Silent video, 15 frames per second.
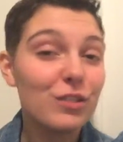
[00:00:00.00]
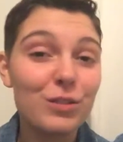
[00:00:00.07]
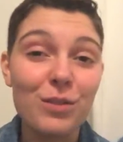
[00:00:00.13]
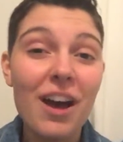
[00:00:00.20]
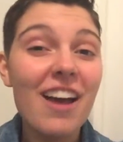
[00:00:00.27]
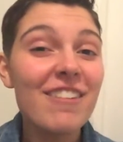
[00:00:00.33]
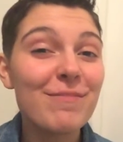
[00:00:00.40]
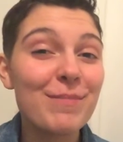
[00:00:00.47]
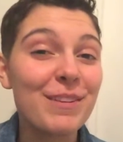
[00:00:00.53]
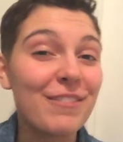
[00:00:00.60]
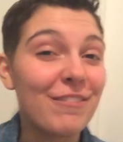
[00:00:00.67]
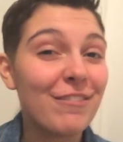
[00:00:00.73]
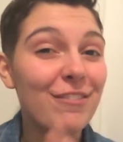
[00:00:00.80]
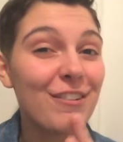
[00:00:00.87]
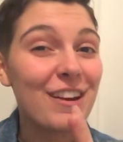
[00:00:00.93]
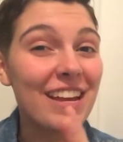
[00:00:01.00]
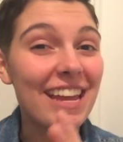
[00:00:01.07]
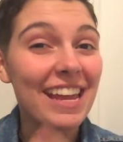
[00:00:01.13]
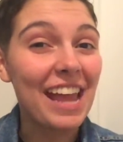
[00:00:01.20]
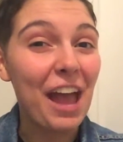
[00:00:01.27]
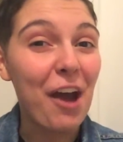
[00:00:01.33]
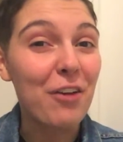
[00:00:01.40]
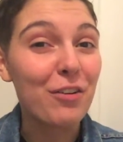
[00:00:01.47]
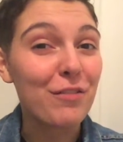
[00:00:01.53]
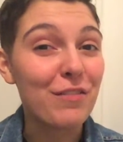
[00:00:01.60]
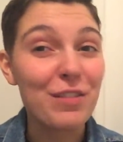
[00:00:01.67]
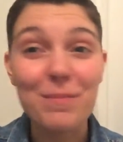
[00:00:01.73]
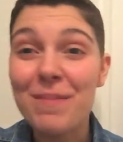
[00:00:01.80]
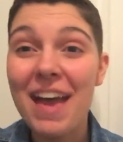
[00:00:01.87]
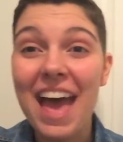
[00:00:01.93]
So I've been freaking out
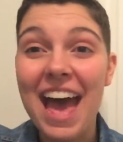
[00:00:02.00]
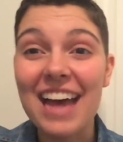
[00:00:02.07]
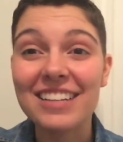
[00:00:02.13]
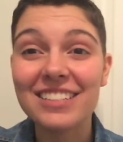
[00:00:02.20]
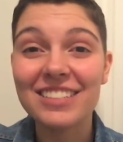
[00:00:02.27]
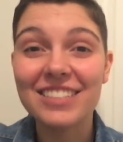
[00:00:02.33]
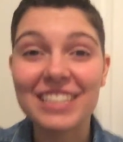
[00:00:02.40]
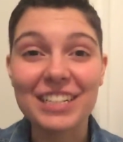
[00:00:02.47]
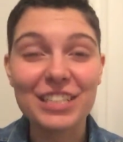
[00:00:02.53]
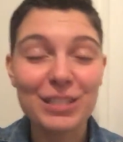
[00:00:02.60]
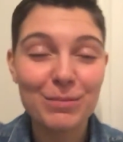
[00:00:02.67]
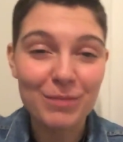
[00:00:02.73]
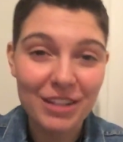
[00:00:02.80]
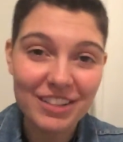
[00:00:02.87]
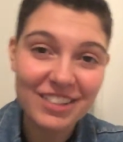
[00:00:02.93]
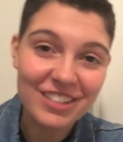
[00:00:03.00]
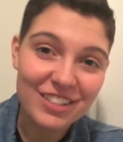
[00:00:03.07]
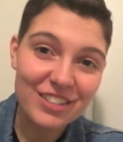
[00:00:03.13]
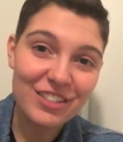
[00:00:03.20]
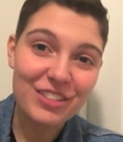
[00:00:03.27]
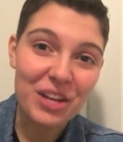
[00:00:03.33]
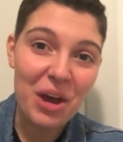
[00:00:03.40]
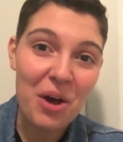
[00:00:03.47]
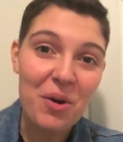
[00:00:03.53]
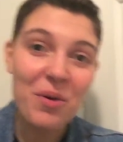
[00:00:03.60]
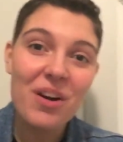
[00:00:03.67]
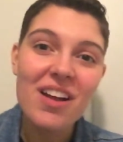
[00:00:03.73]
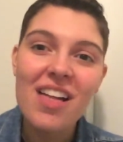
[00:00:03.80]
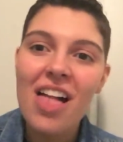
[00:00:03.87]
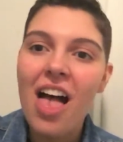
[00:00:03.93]
over the past six months or
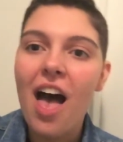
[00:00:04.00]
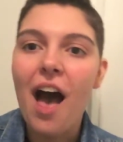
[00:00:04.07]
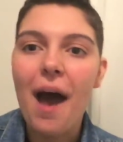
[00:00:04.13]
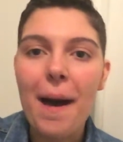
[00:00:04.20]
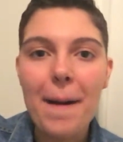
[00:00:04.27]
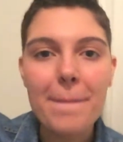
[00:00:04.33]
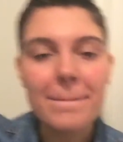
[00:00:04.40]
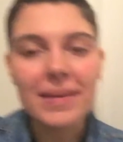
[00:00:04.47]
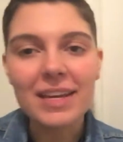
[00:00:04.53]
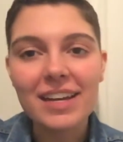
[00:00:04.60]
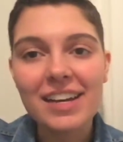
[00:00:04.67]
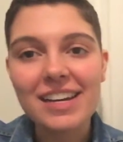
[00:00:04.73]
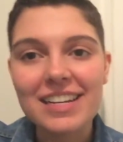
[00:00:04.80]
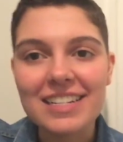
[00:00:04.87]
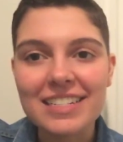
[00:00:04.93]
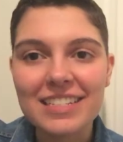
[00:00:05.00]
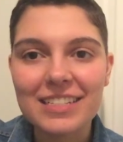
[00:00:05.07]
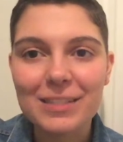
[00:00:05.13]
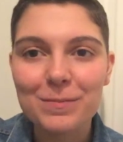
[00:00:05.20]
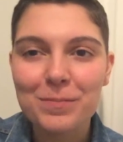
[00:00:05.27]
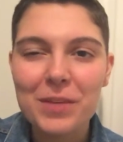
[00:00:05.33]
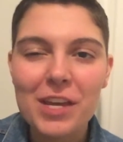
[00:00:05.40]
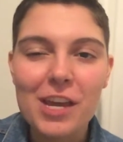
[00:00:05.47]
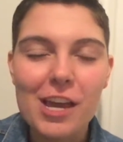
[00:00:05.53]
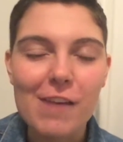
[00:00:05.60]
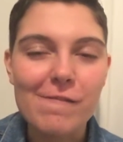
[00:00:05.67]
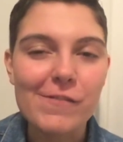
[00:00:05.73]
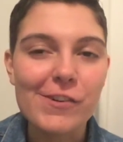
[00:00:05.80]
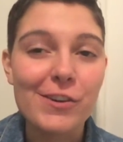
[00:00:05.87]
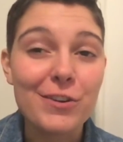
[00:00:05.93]
so um, because
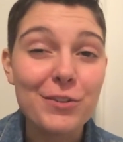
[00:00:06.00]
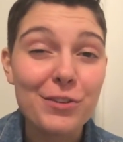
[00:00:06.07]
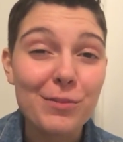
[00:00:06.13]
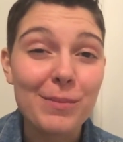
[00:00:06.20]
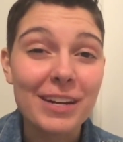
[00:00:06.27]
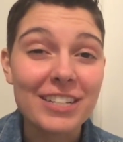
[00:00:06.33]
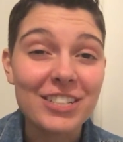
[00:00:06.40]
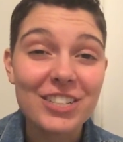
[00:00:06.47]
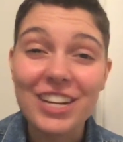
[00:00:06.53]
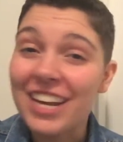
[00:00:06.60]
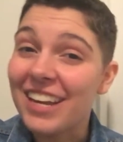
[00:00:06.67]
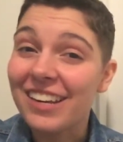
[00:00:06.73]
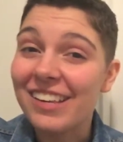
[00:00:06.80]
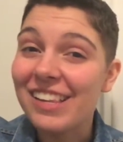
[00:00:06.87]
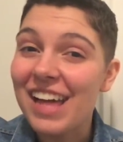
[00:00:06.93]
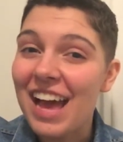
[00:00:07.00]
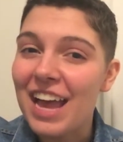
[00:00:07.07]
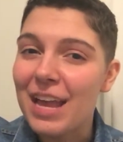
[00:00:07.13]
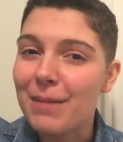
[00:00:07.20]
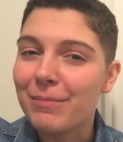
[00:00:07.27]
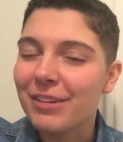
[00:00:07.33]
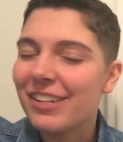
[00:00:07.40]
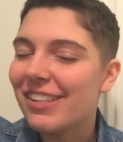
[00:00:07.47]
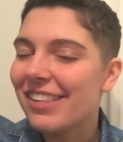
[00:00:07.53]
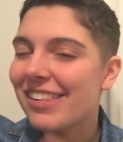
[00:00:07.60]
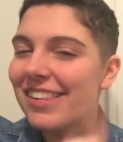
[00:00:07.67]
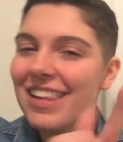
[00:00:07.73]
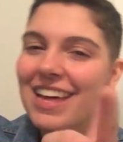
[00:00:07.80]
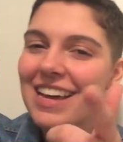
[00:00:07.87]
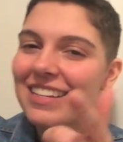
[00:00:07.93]
if you're new to my channel, I am
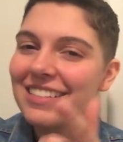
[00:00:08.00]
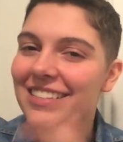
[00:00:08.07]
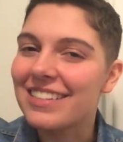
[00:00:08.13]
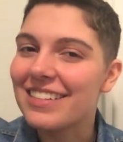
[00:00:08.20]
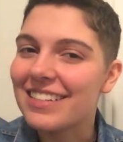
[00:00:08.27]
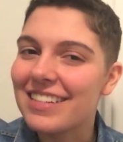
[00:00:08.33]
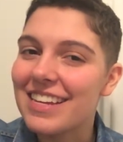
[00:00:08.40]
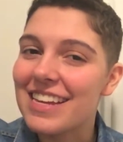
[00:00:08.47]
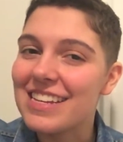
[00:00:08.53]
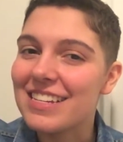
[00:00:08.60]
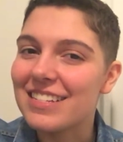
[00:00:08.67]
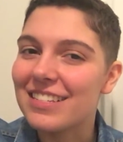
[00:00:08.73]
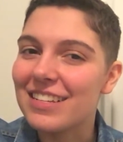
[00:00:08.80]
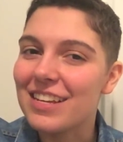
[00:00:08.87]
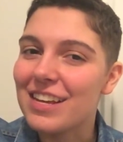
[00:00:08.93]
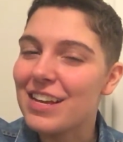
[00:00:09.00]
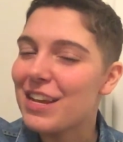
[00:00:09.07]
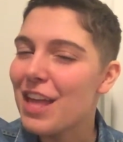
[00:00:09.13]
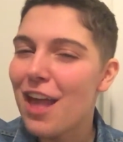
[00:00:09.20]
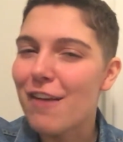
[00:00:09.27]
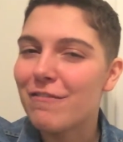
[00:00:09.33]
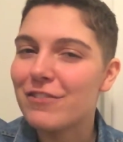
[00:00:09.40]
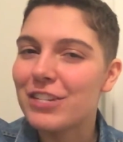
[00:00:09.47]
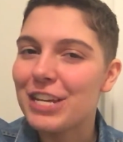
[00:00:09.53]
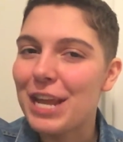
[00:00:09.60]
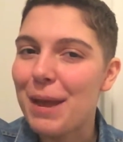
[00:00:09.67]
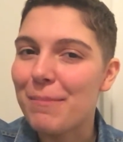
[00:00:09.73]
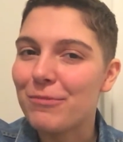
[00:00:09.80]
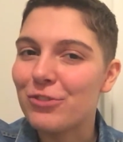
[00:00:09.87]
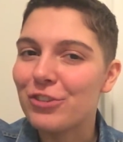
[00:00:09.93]
closeted as an
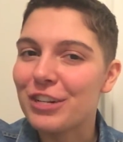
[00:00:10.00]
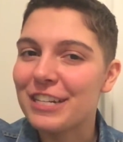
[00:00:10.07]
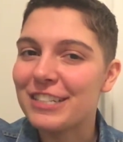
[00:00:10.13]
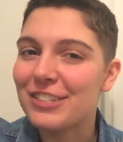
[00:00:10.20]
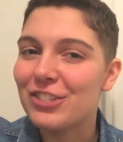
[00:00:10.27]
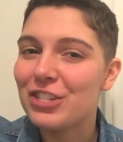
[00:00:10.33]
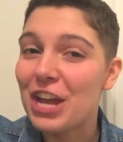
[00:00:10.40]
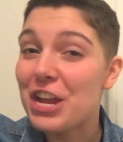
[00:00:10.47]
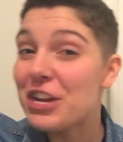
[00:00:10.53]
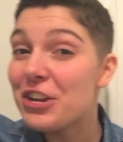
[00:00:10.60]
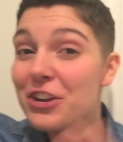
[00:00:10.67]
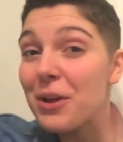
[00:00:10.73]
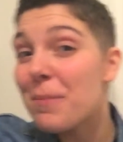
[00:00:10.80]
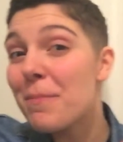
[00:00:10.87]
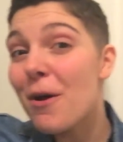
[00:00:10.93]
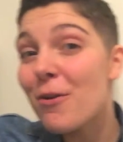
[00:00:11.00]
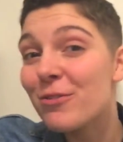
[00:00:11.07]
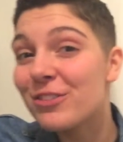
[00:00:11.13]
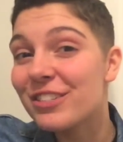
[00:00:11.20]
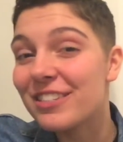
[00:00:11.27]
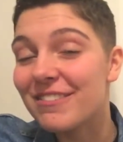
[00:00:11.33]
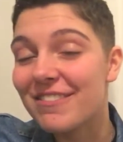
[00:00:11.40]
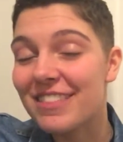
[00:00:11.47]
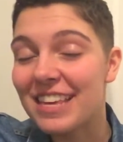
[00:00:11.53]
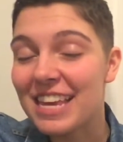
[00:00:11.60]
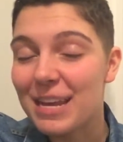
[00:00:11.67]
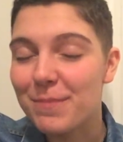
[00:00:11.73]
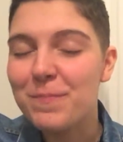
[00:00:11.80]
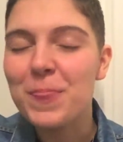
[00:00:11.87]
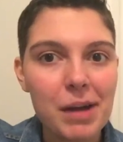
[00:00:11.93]
FTM transgender to most of the
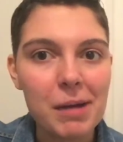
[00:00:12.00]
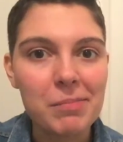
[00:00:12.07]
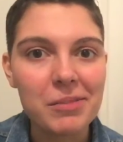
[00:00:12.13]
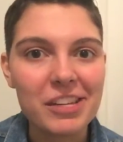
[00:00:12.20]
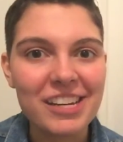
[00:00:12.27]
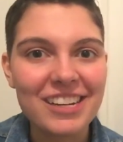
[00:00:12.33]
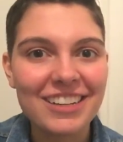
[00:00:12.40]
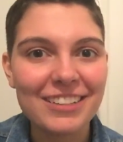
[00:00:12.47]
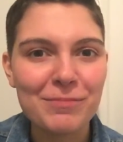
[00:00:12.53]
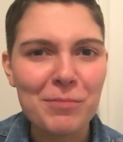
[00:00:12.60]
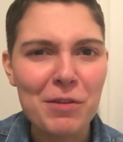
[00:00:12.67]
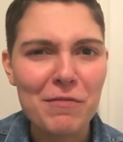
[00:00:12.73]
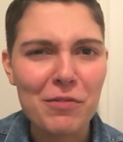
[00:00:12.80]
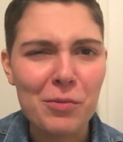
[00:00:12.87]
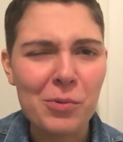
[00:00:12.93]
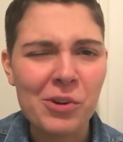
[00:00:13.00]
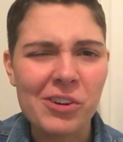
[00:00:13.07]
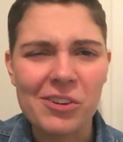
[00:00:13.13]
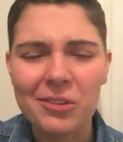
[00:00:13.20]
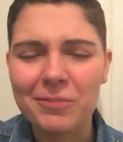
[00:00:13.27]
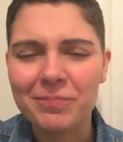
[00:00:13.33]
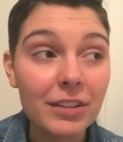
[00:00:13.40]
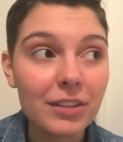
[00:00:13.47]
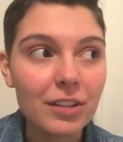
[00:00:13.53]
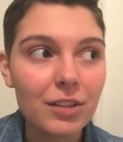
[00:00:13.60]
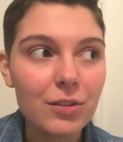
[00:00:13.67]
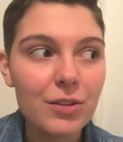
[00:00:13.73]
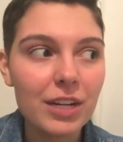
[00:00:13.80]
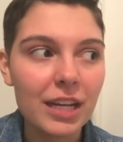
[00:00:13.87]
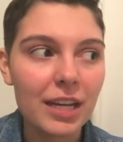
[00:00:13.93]
public of the world,
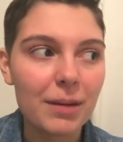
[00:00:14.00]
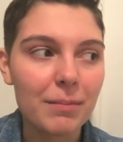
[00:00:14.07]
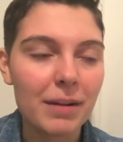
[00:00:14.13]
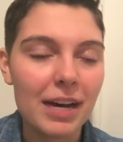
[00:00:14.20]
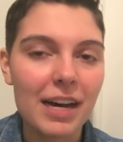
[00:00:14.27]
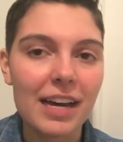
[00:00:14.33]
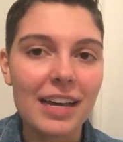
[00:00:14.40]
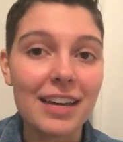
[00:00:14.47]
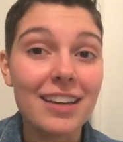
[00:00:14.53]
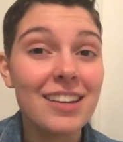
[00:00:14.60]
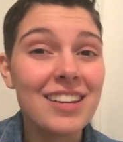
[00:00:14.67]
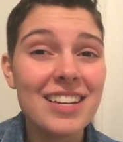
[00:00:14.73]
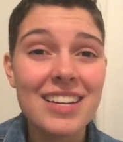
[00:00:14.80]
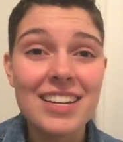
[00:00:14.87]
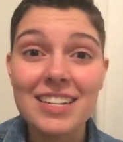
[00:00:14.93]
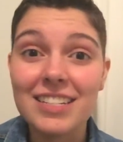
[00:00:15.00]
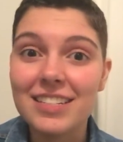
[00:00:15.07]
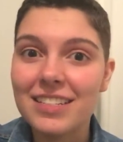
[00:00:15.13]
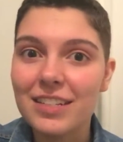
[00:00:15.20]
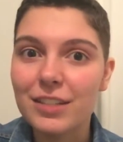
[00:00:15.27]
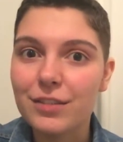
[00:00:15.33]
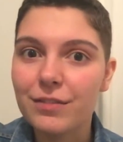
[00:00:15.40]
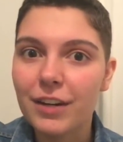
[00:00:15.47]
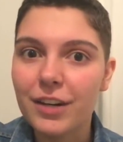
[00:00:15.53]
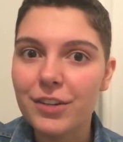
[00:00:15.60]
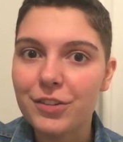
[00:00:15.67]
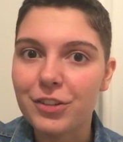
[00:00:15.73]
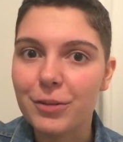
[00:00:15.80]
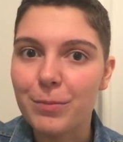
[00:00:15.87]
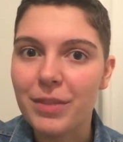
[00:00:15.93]
including my cis
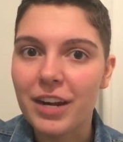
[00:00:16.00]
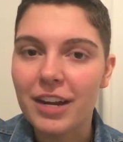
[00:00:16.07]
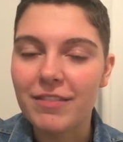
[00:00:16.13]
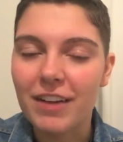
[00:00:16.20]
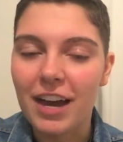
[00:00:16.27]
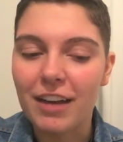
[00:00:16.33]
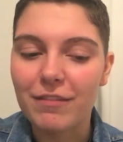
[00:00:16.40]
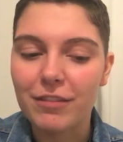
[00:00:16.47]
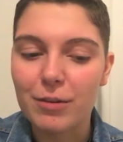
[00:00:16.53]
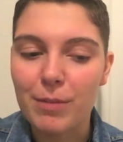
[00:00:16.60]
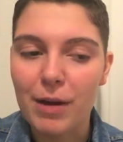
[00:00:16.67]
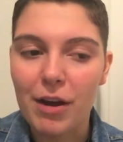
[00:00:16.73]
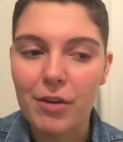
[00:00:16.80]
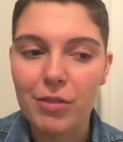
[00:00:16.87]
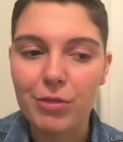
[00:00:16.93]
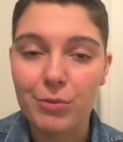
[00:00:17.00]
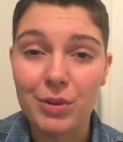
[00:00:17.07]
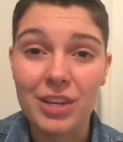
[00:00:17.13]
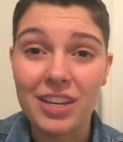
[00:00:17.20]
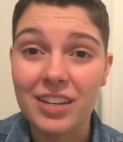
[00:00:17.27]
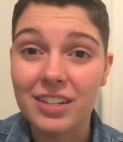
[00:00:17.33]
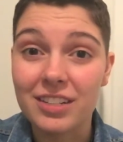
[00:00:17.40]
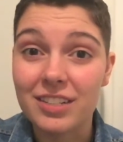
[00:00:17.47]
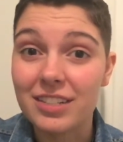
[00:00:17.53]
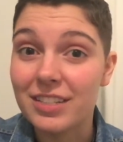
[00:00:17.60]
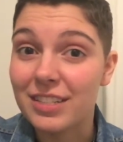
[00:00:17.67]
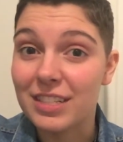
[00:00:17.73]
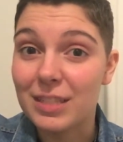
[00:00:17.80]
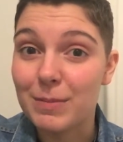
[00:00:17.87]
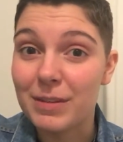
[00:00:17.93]
friend group that I've had for about three years
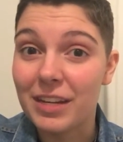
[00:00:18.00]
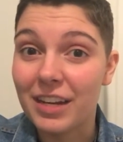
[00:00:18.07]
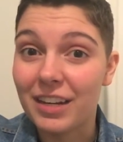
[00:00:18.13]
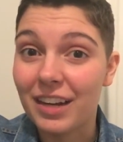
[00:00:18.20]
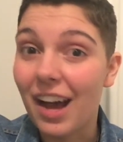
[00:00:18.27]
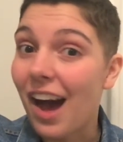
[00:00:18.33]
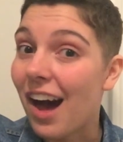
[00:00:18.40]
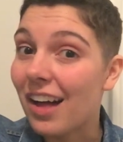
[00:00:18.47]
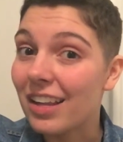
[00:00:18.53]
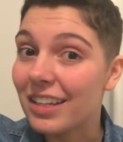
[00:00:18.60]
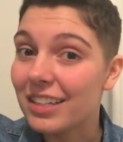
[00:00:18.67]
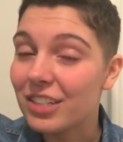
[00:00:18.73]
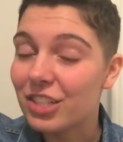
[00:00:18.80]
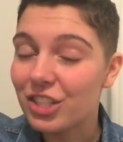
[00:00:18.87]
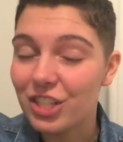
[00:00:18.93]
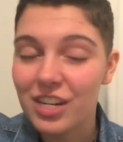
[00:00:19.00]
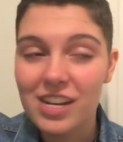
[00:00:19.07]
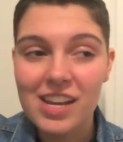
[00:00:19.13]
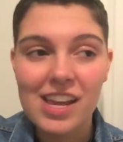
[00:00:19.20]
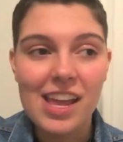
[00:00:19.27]
since being in college.